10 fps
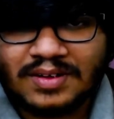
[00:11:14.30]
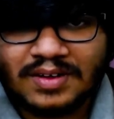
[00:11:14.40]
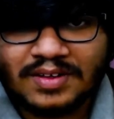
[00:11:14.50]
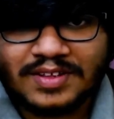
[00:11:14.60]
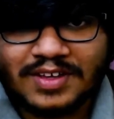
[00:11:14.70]

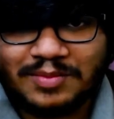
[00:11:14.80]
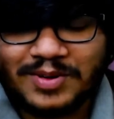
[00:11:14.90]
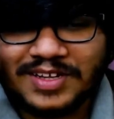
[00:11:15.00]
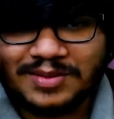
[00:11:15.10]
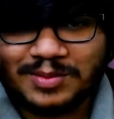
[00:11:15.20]
Is he gonna
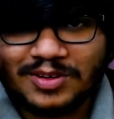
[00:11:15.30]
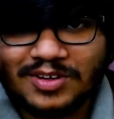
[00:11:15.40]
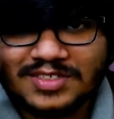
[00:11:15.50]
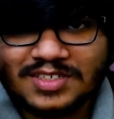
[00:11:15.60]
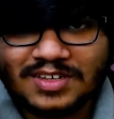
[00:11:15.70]
break the
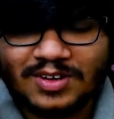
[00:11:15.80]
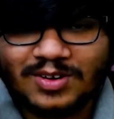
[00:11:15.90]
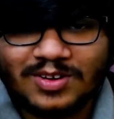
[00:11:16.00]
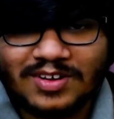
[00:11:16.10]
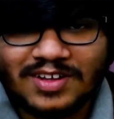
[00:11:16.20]
box?
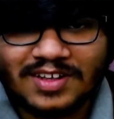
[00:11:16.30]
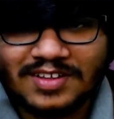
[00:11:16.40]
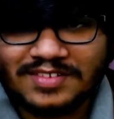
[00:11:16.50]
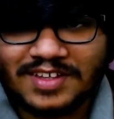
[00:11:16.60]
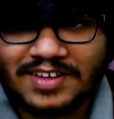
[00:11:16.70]
Oh,
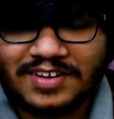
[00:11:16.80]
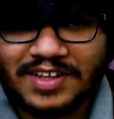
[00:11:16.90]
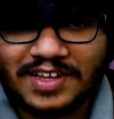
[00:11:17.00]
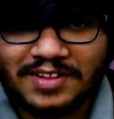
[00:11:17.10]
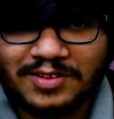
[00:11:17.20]
is he gonna
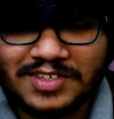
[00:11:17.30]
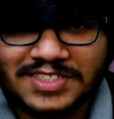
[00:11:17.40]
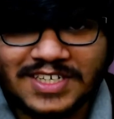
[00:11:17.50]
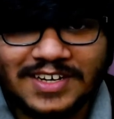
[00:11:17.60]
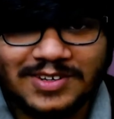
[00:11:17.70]
take it into the
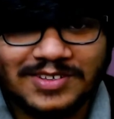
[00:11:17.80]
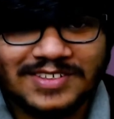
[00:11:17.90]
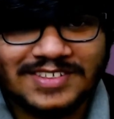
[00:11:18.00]
shadow?